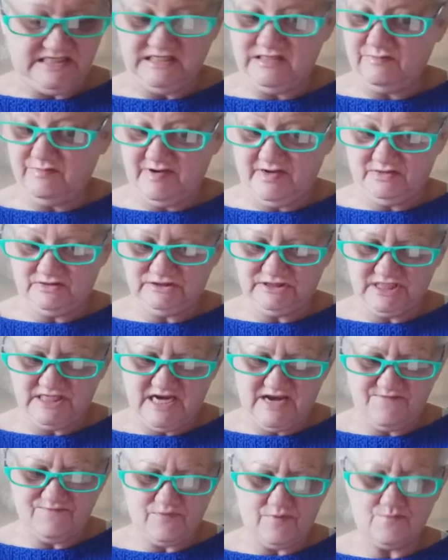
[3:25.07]
email
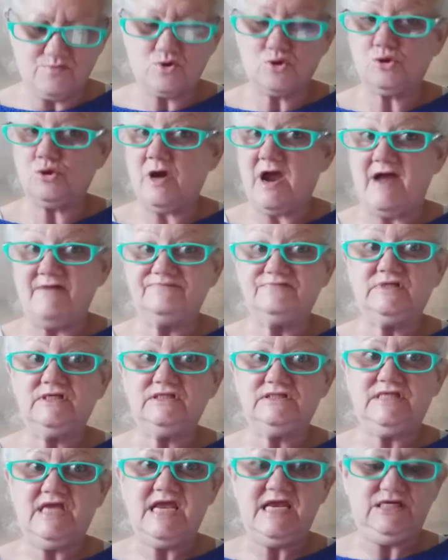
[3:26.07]
today from
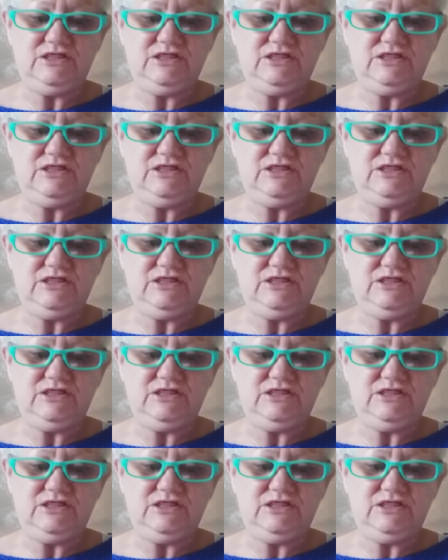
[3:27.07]
Craft Day